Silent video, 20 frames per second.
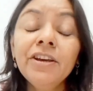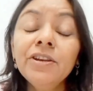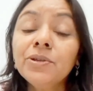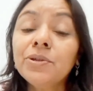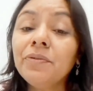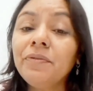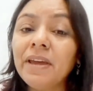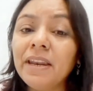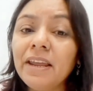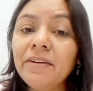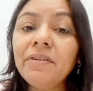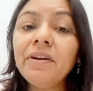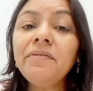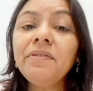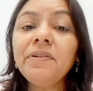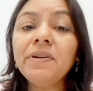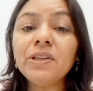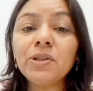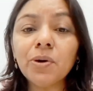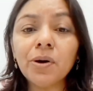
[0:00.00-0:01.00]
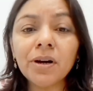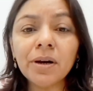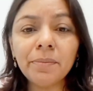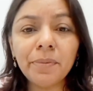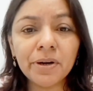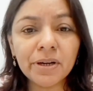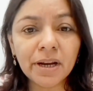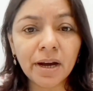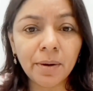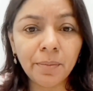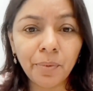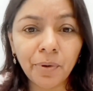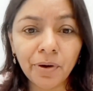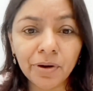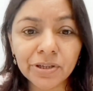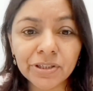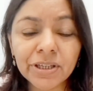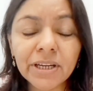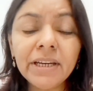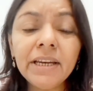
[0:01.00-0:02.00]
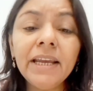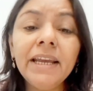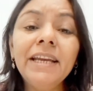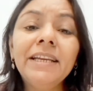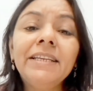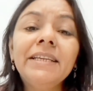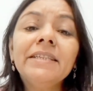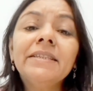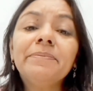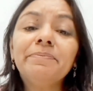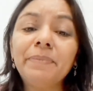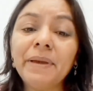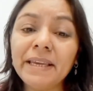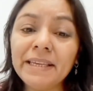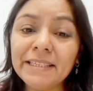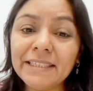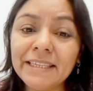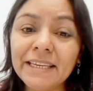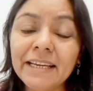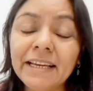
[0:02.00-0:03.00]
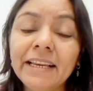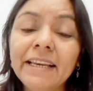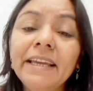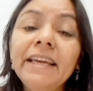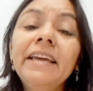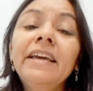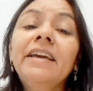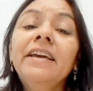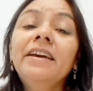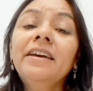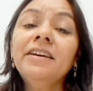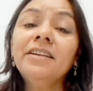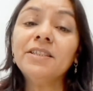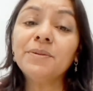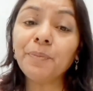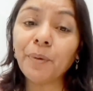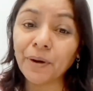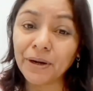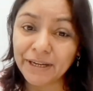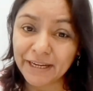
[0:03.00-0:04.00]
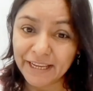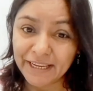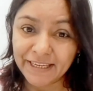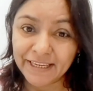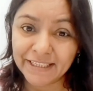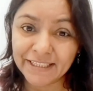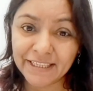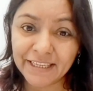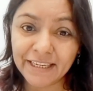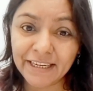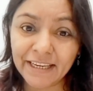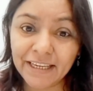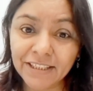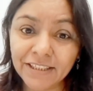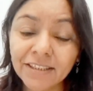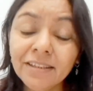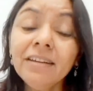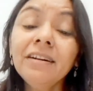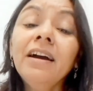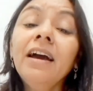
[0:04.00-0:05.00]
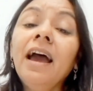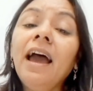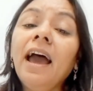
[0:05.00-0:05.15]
So whenever we talk about abortion, it is basically spontaneous in nature,